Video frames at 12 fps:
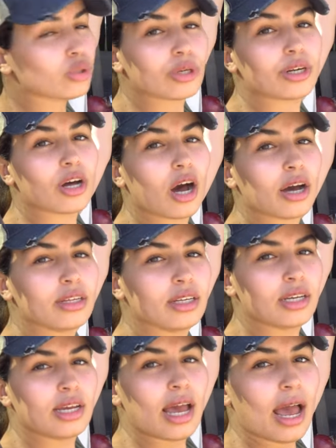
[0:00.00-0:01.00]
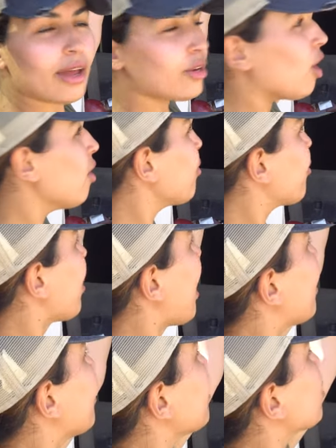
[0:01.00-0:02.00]
turn on and off,
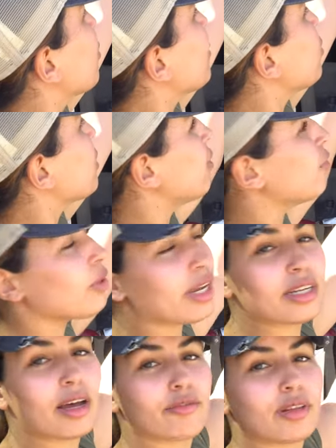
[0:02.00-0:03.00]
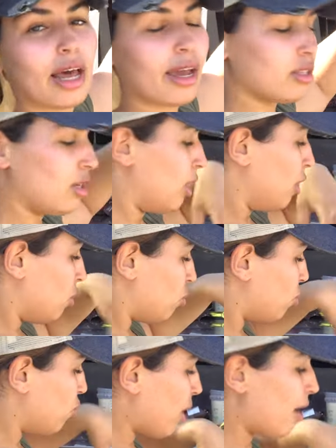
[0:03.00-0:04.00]
and that's going to give you enough light
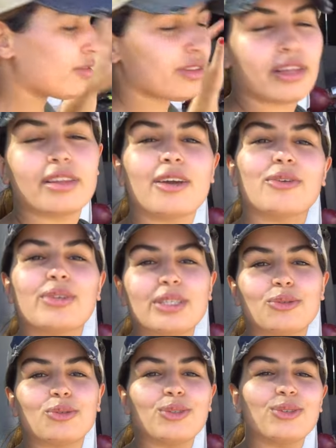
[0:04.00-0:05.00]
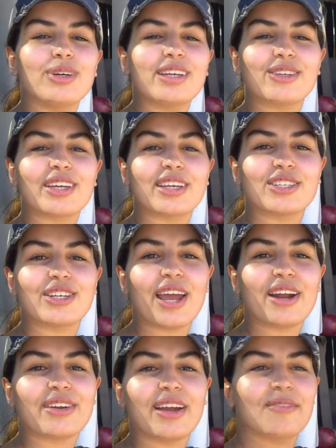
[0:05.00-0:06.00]
to do everything that you need to do in the kitchen
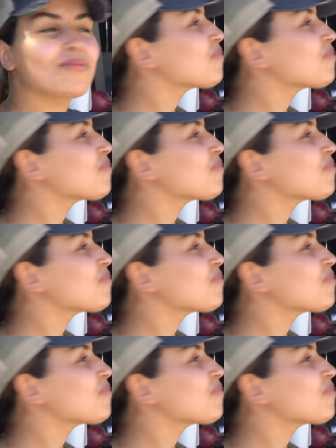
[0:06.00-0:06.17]
area.